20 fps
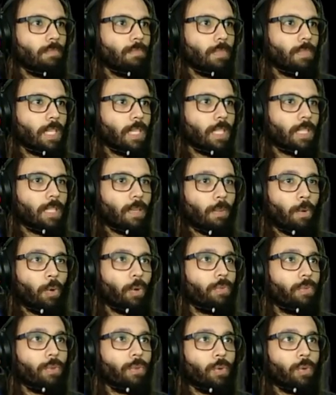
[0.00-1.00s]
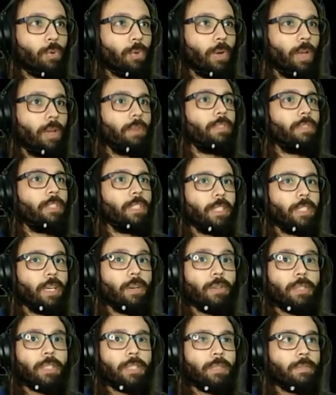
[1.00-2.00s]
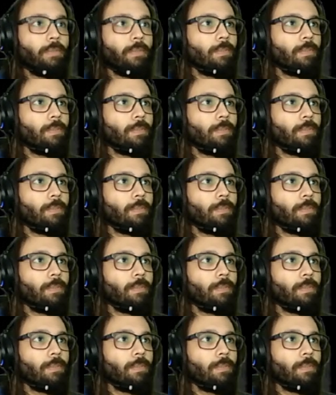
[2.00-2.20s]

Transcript: Because I'm going through every Zelda.